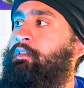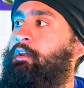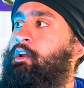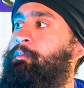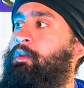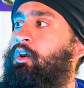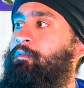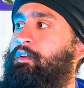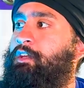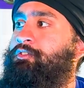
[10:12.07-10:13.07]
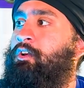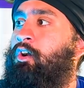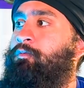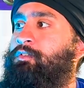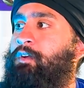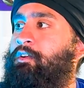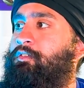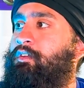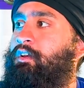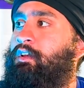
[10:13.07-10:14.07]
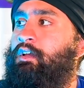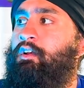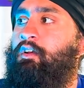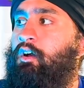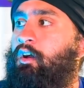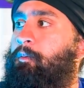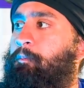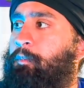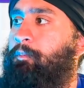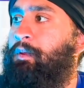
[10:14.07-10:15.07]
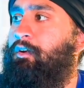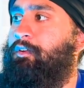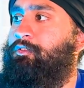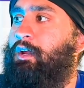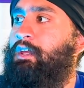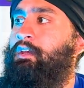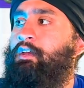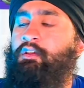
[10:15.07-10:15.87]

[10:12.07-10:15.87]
They're coming off an Eastern Conference Finals appearance, right?